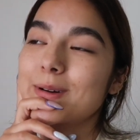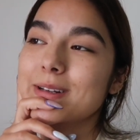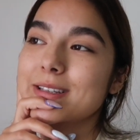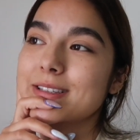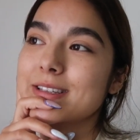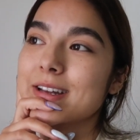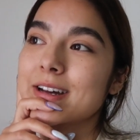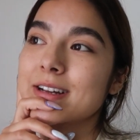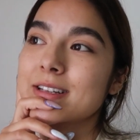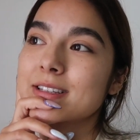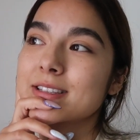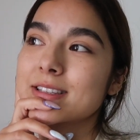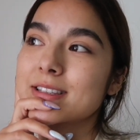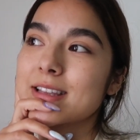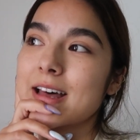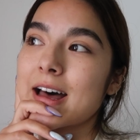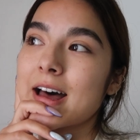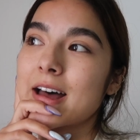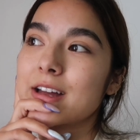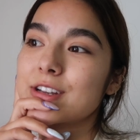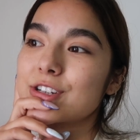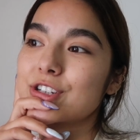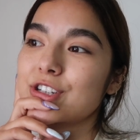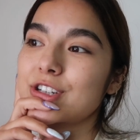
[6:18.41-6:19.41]
It sucks
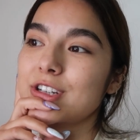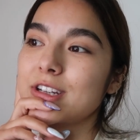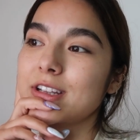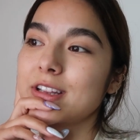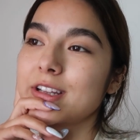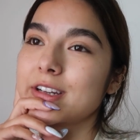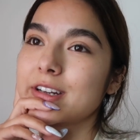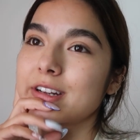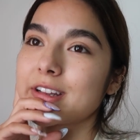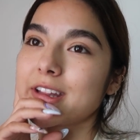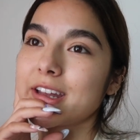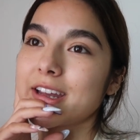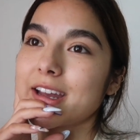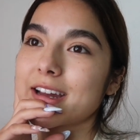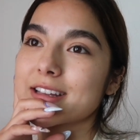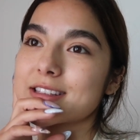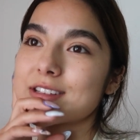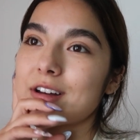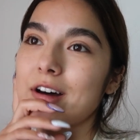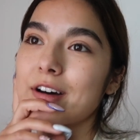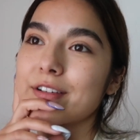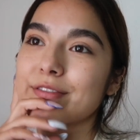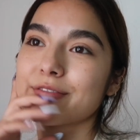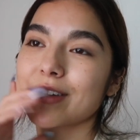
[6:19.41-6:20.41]
that she literally
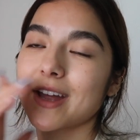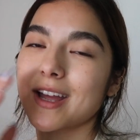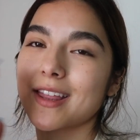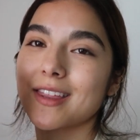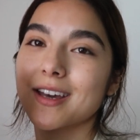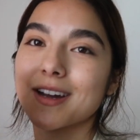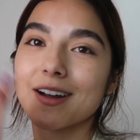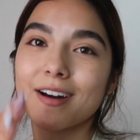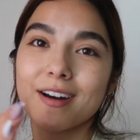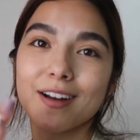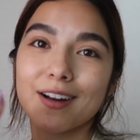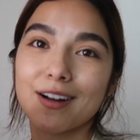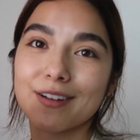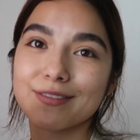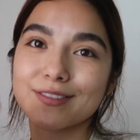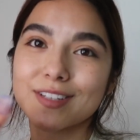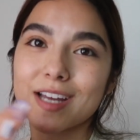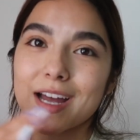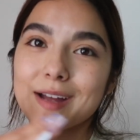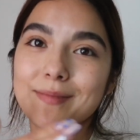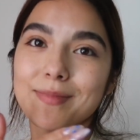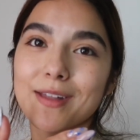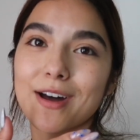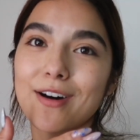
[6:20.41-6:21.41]
gets off like the cutoff
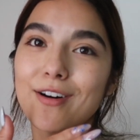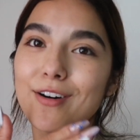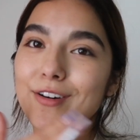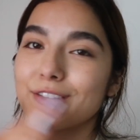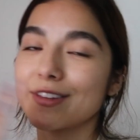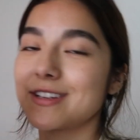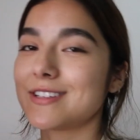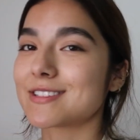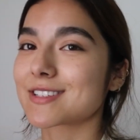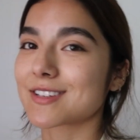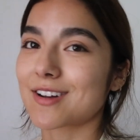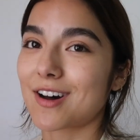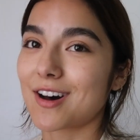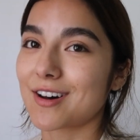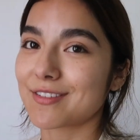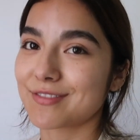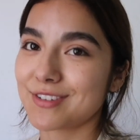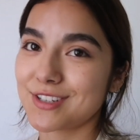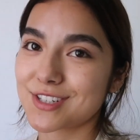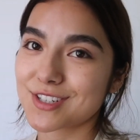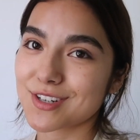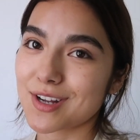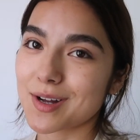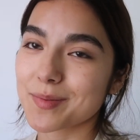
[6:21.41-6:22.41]
time that all these
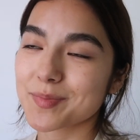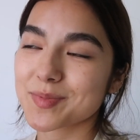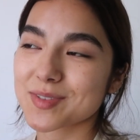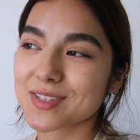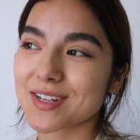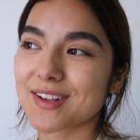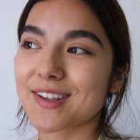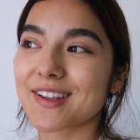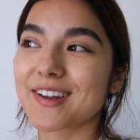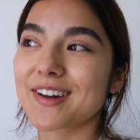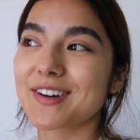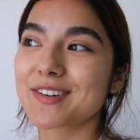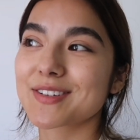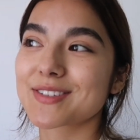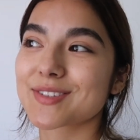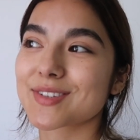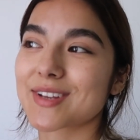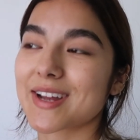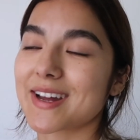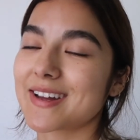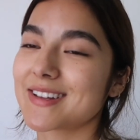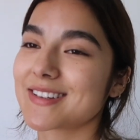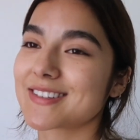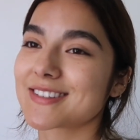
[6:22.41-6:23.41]
coffee shops close
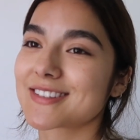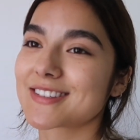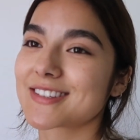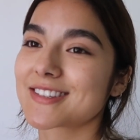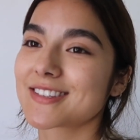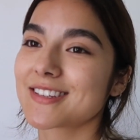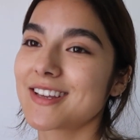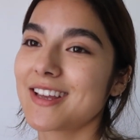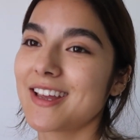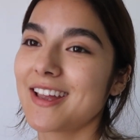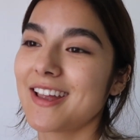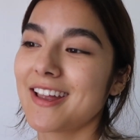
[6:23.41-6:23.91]
because